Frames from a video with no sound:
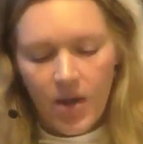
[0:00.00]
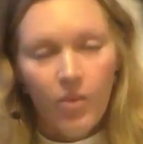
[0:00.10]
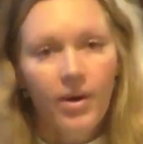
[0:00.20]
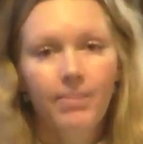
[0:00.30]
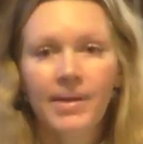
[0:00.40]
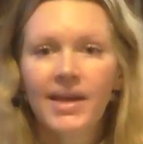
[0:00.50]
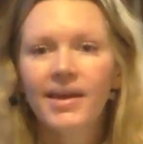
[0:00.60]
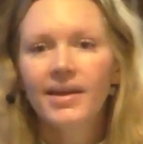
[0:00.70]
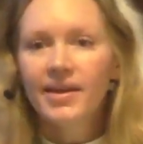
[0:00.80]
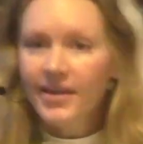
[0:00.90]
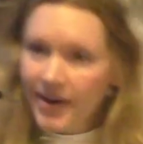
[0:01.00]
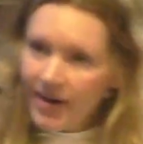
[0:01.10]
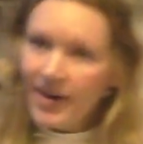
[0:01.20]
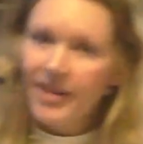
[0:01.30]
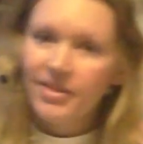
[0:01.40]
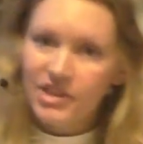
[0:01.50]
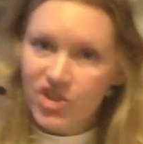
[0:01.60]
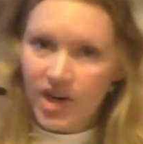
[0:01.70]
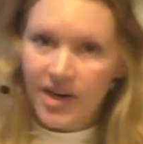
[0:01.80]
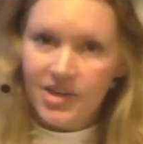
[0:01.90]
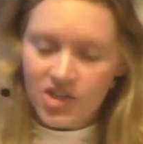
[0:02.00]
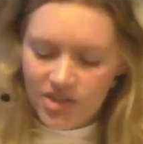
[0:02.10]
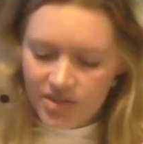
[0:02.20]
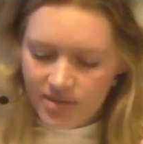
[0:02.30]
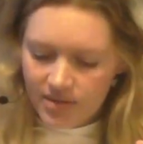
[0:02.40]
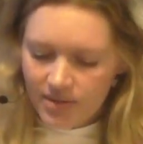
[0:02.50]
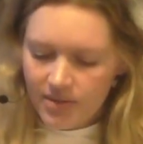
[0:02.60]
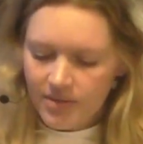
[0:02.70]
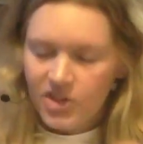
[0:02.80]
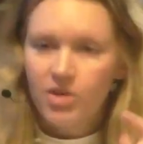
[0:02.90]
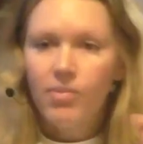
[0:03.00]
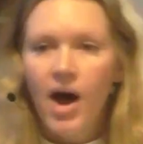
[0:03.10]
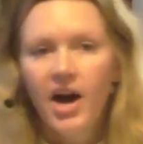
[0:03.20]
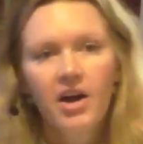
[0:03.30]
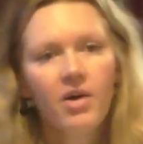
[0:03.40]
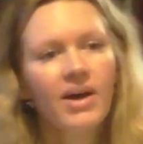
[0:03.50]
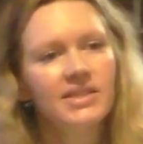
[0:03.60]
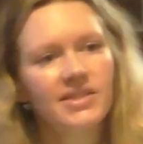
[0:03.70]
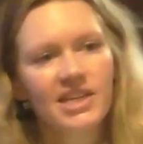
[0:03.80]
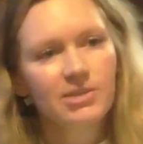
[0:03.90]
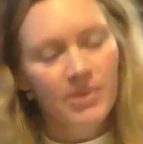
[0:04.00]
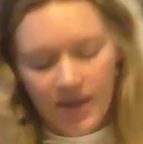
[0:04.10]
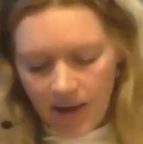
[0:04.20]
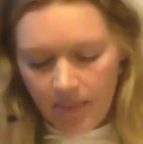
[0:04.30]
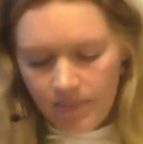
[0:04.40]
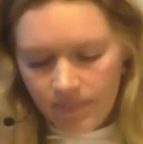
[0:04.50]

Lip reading: We're meeting here in the church tomorrow at 6 p.m.